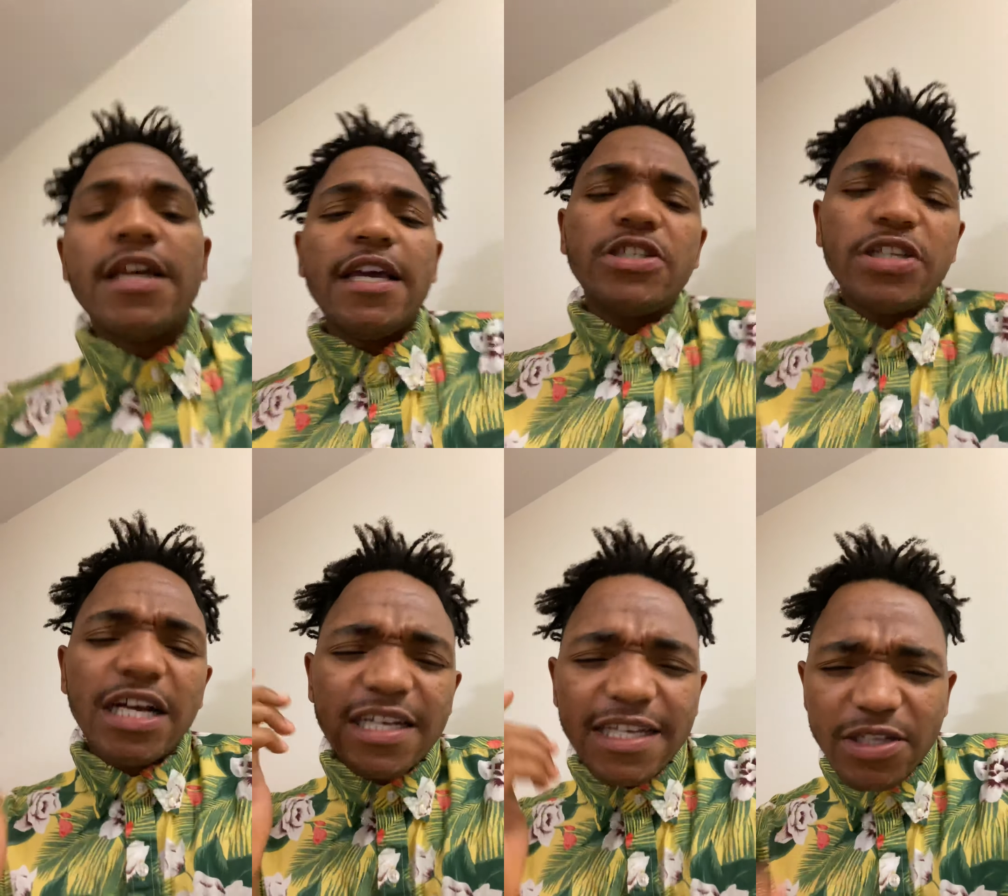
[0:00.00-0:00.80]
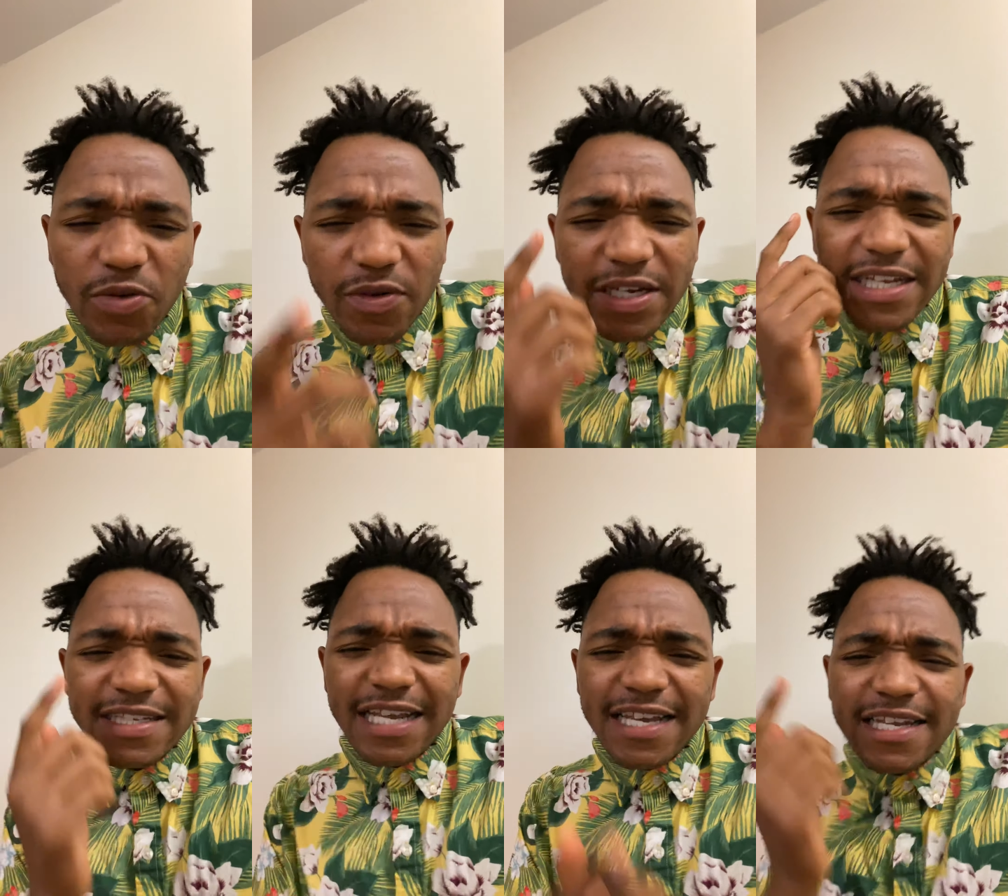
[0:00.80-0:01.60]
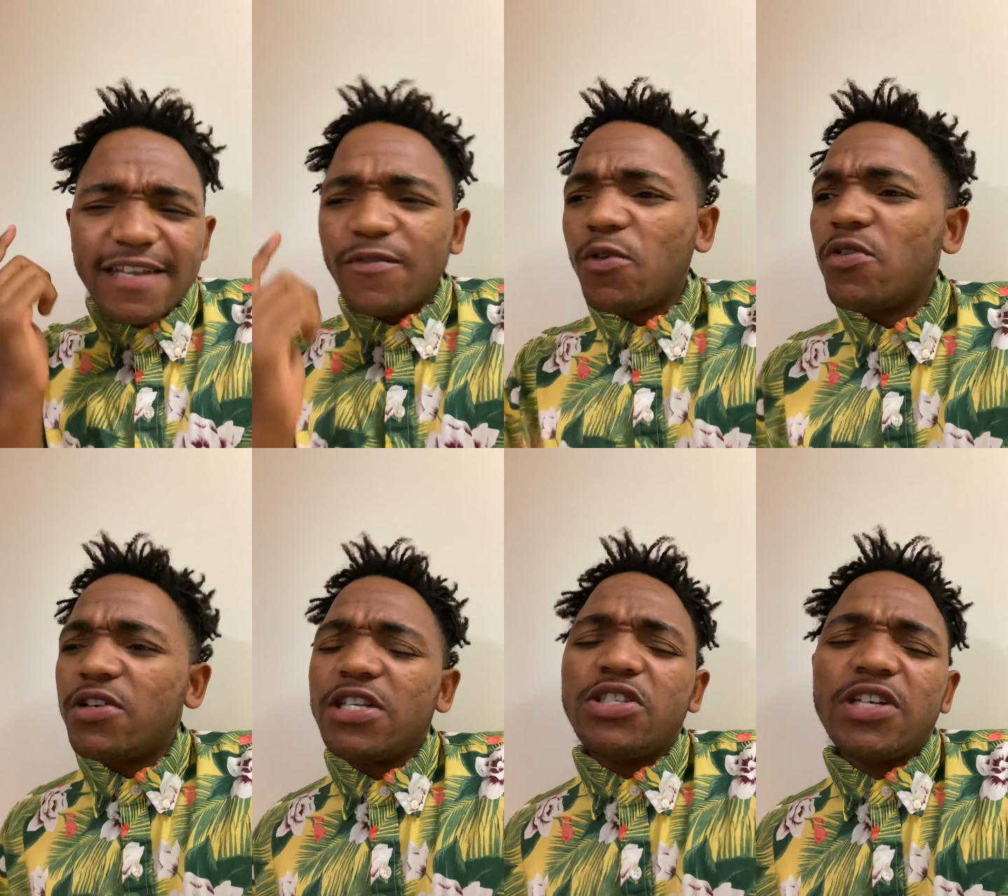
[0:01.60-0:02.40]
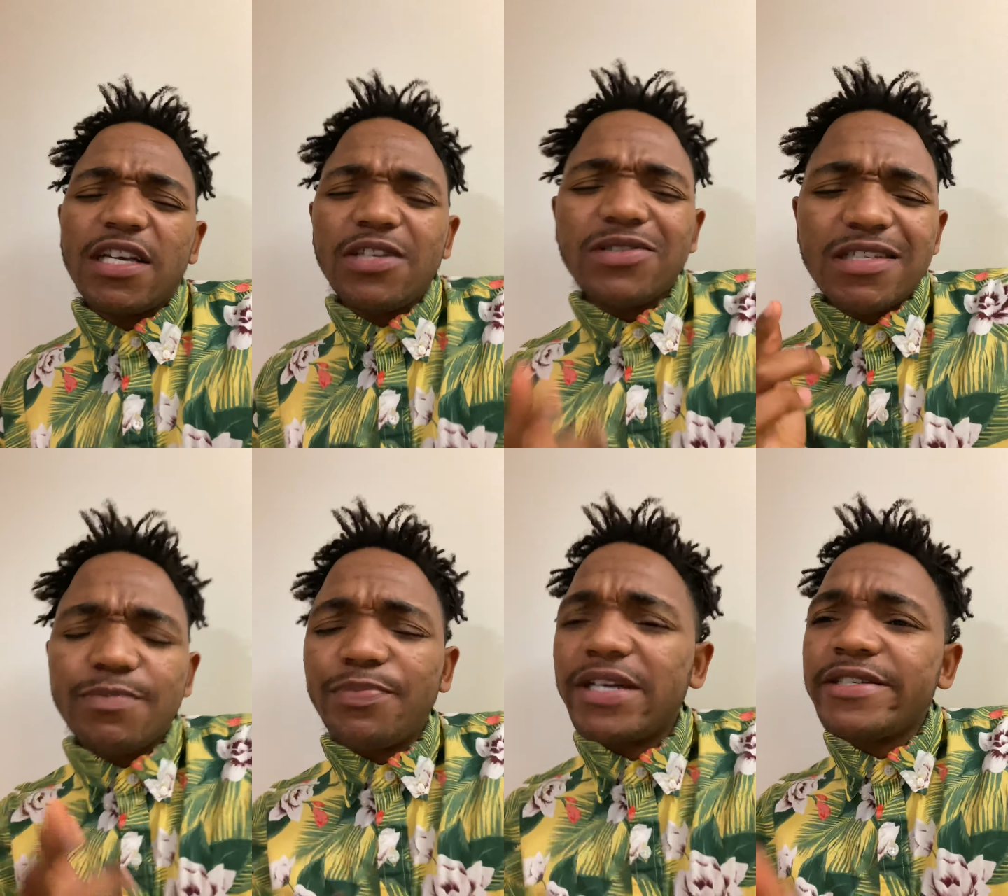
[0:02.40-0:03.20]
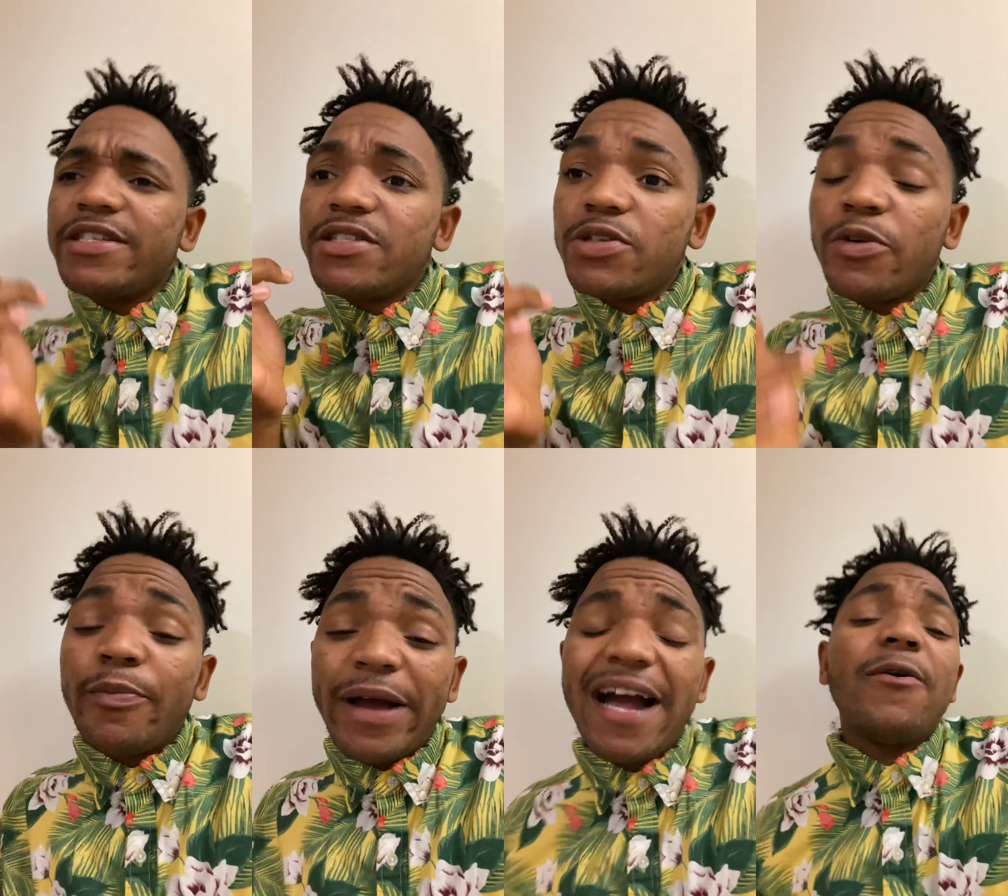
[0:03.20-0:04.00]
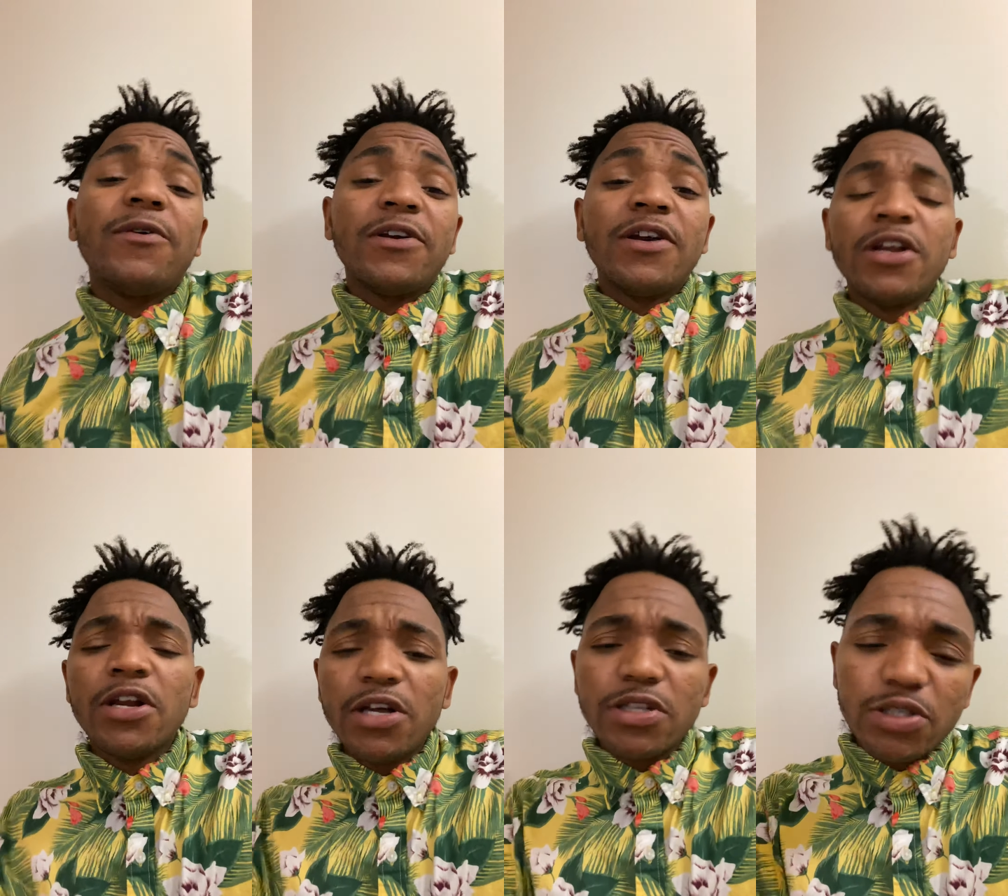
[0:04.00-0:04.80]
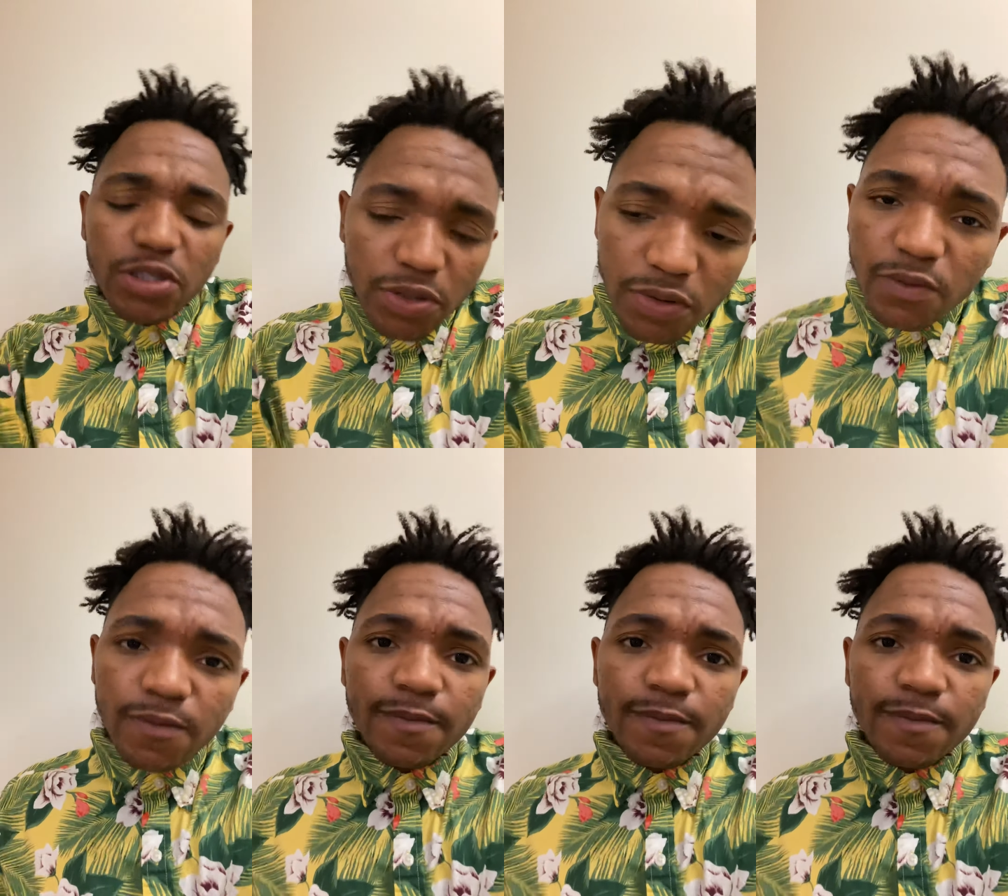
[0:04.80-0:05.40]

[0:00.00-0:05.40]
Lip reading: he's trying to do an executive order. He's trying to use his presidential power to